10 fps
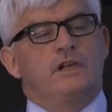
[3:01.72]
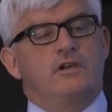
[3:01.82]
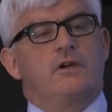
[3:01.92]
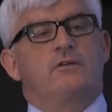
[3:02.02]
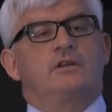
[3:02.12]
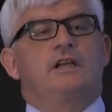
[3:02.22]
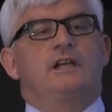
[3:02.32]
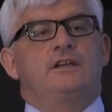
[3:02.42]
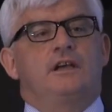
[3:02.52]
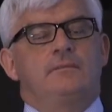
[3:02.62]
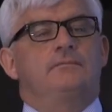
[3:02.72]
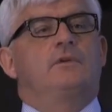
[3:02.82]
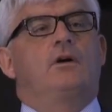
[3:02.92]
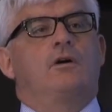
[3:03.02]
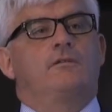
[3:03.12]
current leader
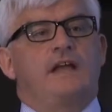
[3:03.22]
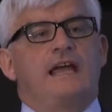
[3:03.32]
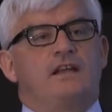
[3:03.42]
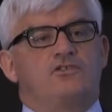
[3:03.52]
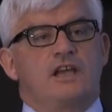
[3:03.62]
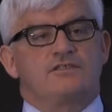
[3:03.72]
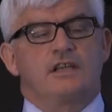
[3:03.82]
of NHS